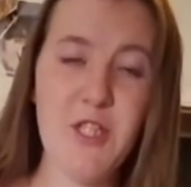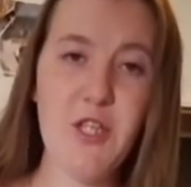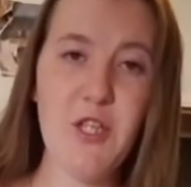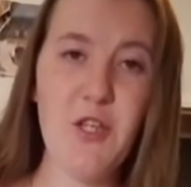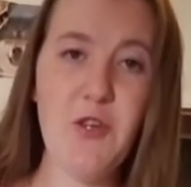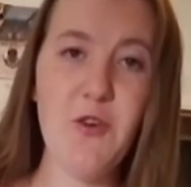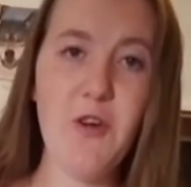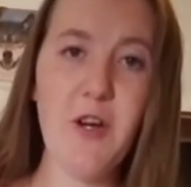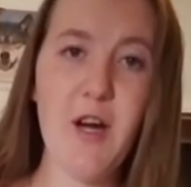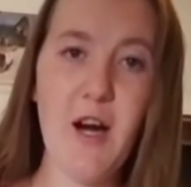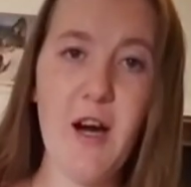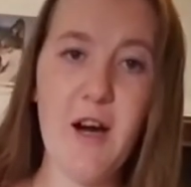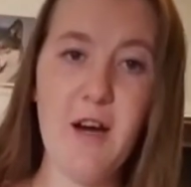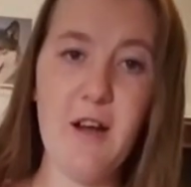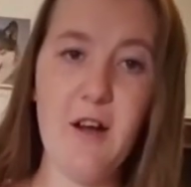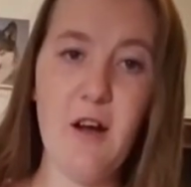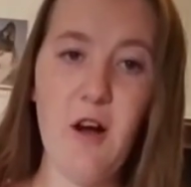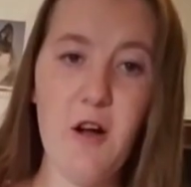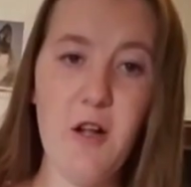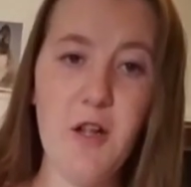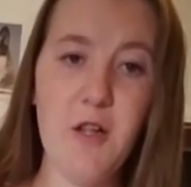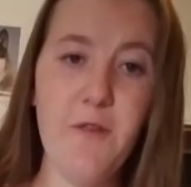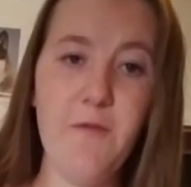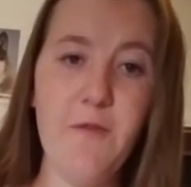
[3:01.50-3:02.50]
you got
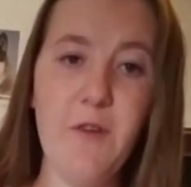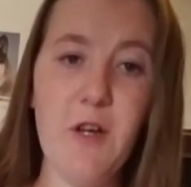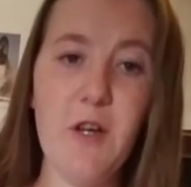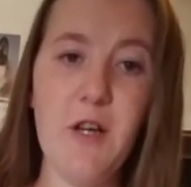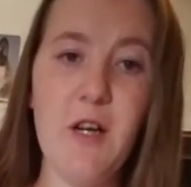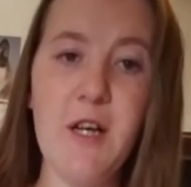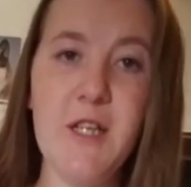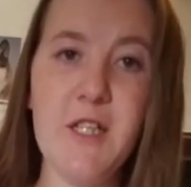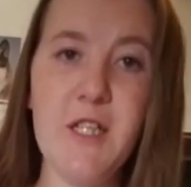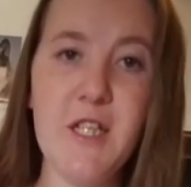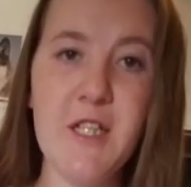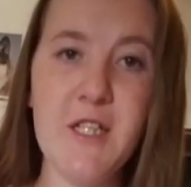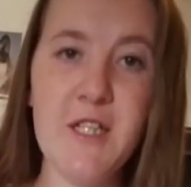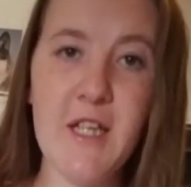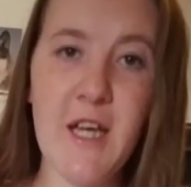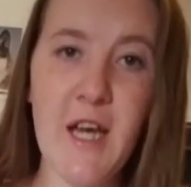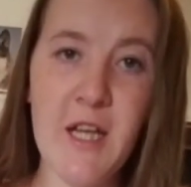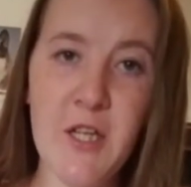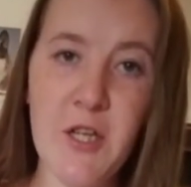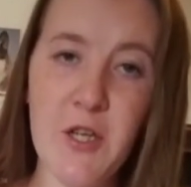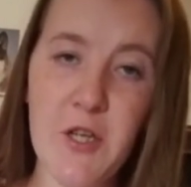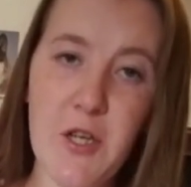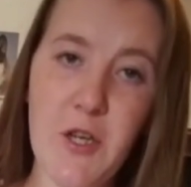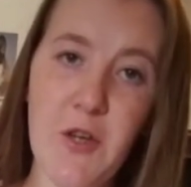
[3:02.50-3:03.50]
all of your onions
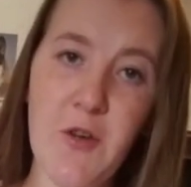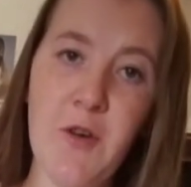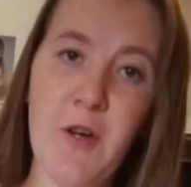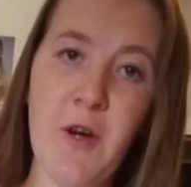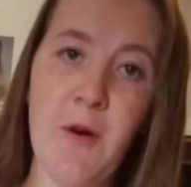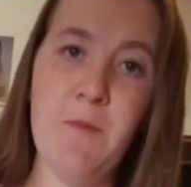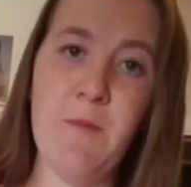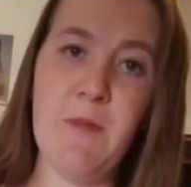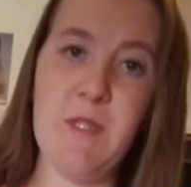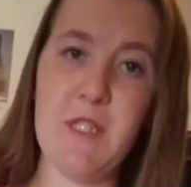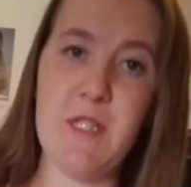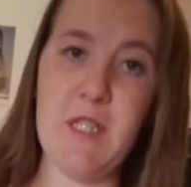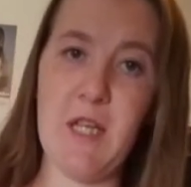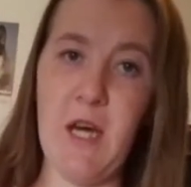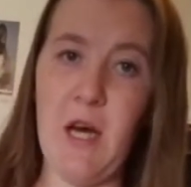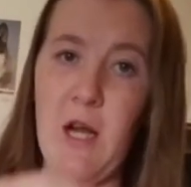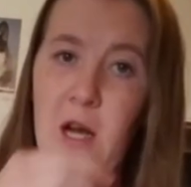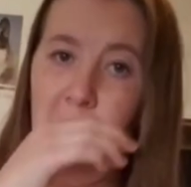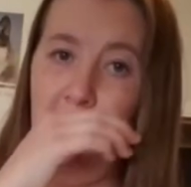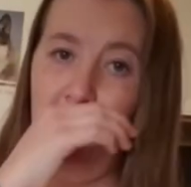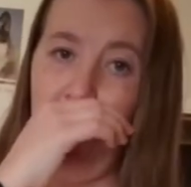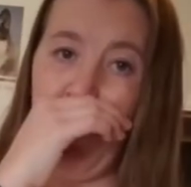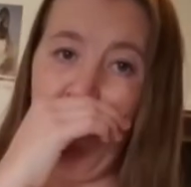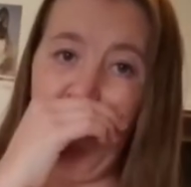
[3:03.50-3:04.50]
and your cucumbers cut
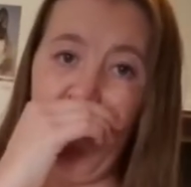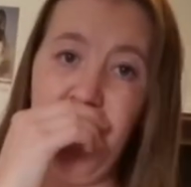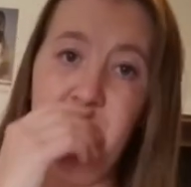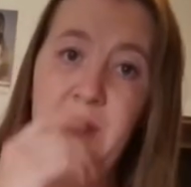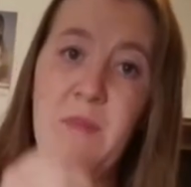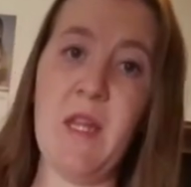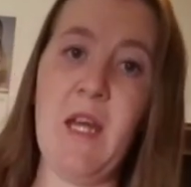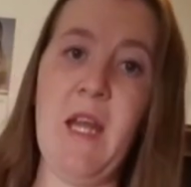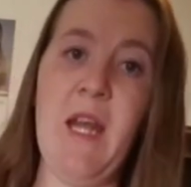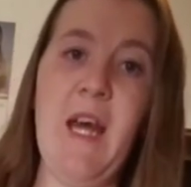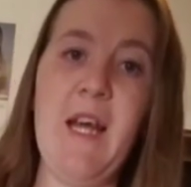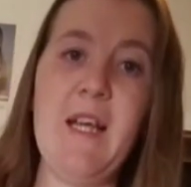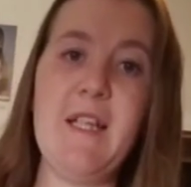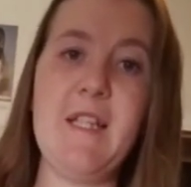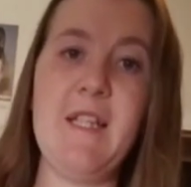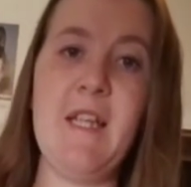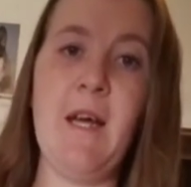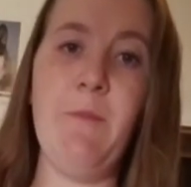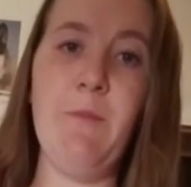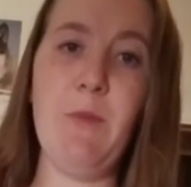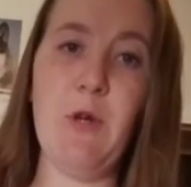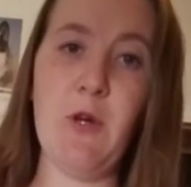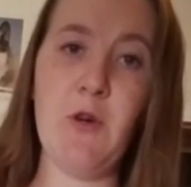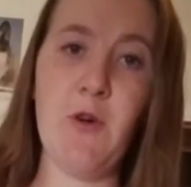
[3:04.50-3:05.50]
up, the next
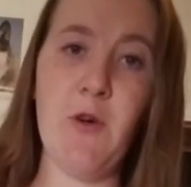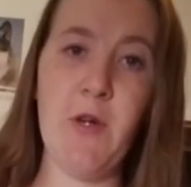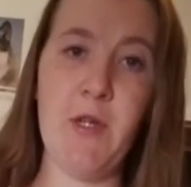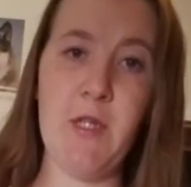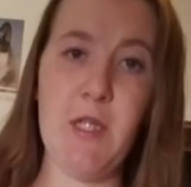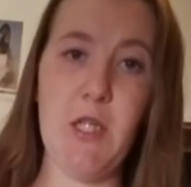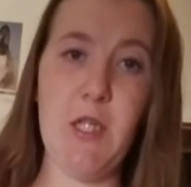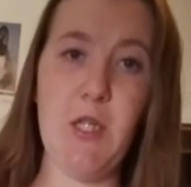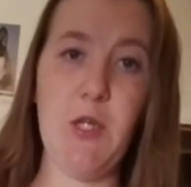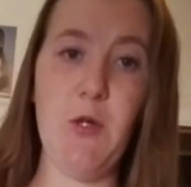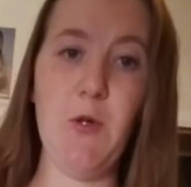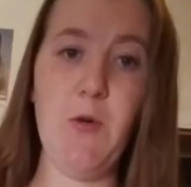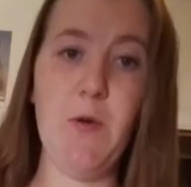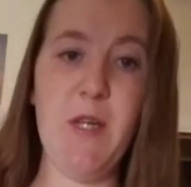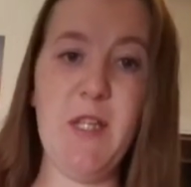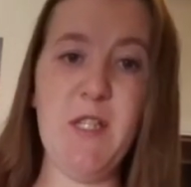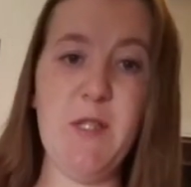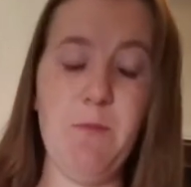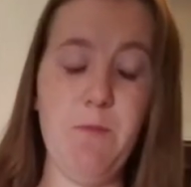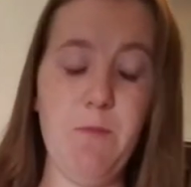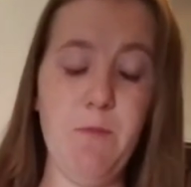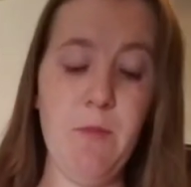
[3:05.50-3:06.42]
step you're going to do is